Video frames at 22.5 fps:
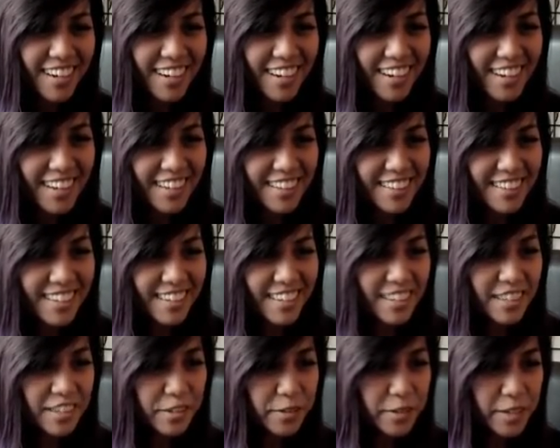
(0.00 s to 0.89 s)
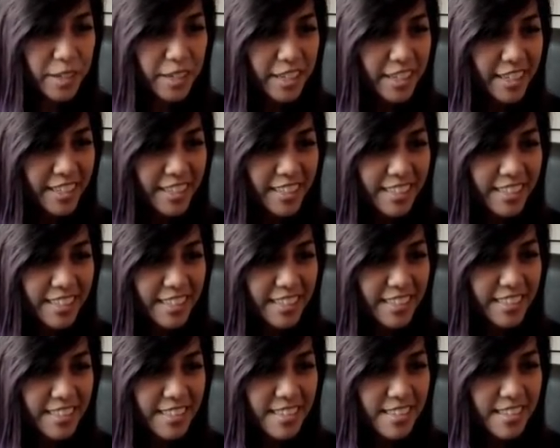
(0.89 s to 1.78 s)
The other one
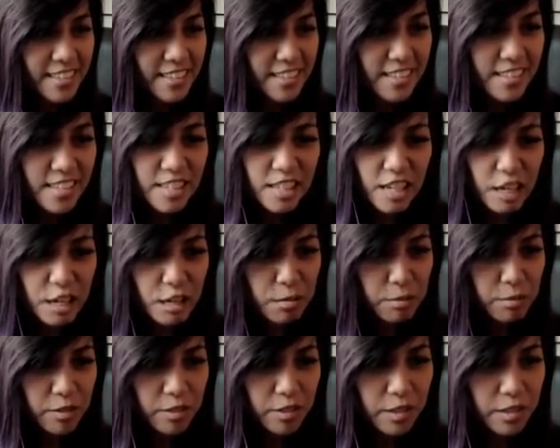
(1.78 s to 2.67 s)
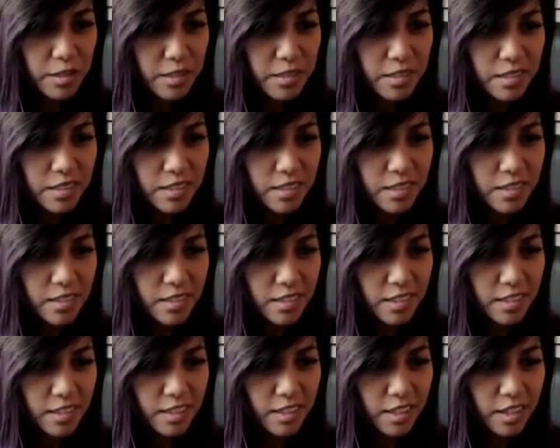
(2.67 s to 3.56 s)
is the same old,
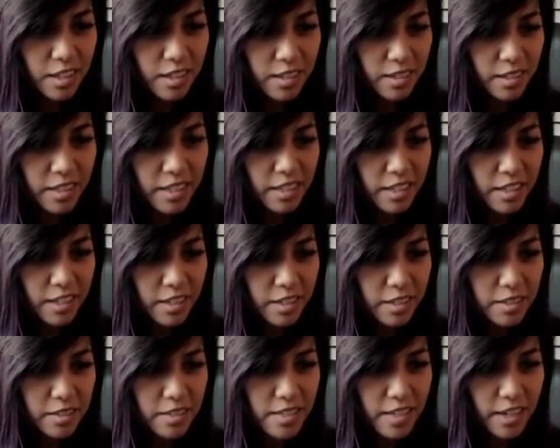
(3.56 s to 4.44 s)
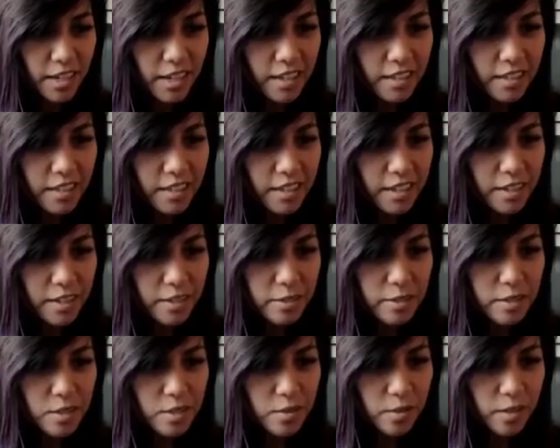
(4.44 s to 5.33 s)
you know, hero deck that I
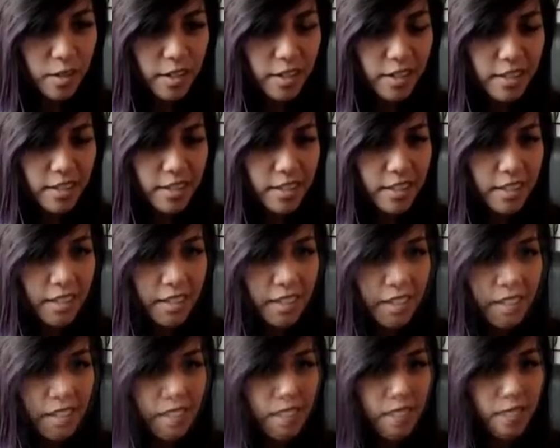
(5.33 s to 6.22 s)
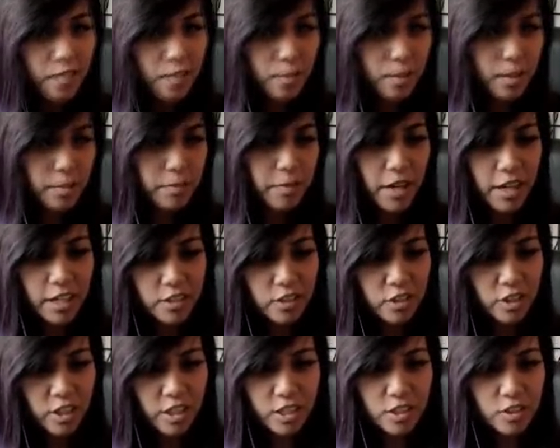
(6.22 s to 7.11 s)
always run. 3
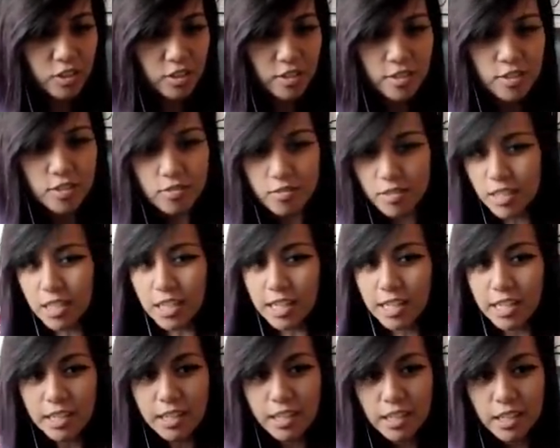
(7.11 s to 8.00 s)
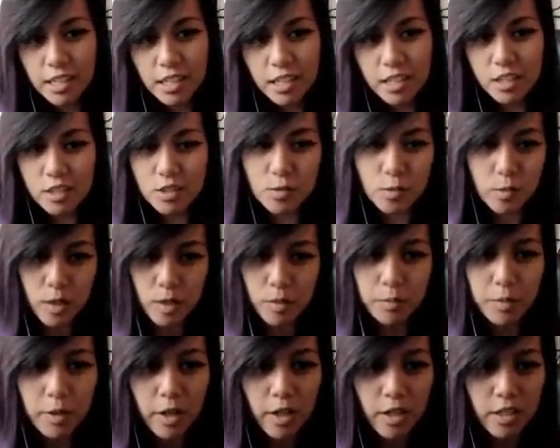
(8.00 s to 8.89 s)
mass changes, 3 Ankies,
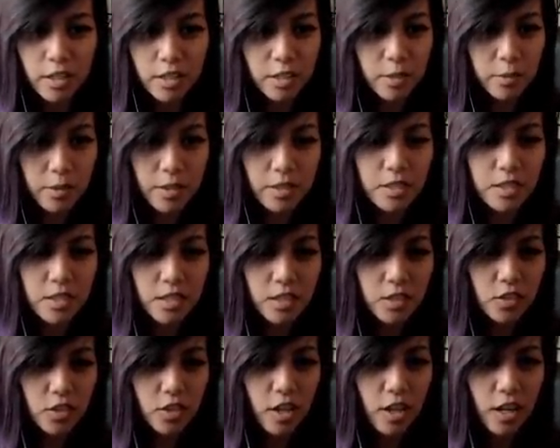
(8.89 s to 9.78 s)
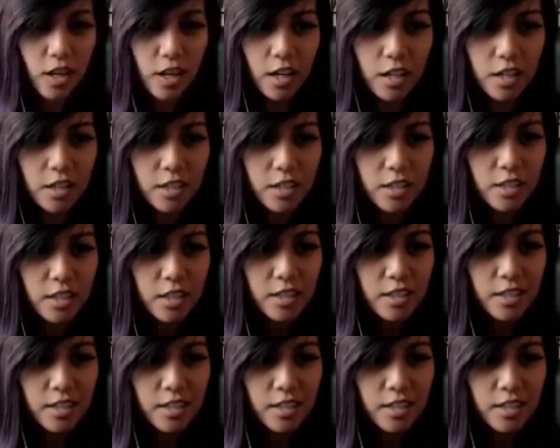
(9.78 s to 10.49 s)
1 poly, 1 D-draw.